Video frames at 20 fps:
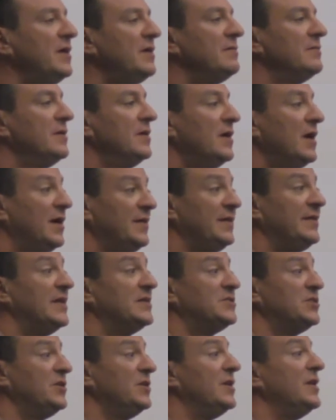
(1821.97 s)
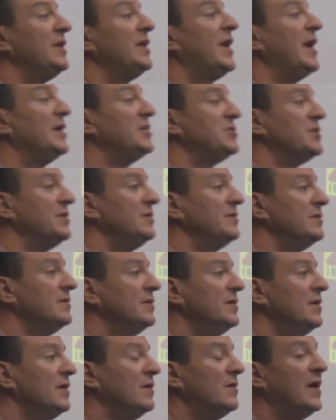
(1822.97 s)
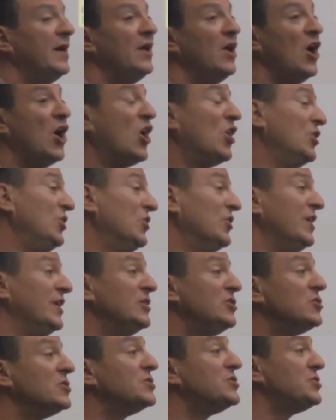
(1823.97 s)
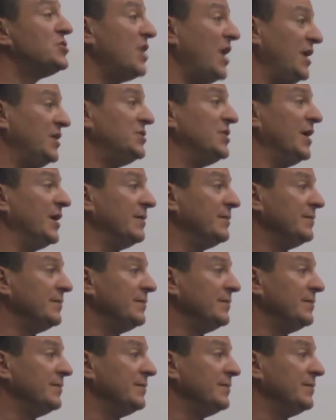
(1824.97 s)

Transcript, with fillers: I think that's a good indication, right? Are your interests changing,